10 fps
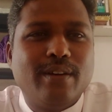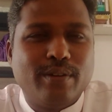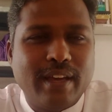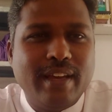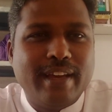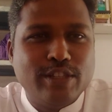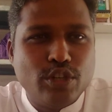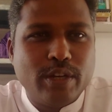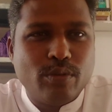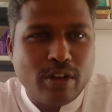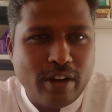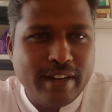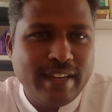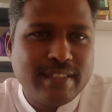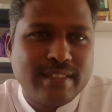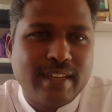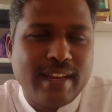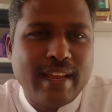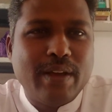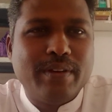Okay, enjoy your holidays
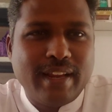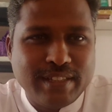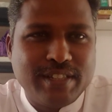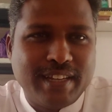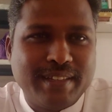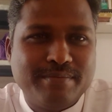and have a nice day.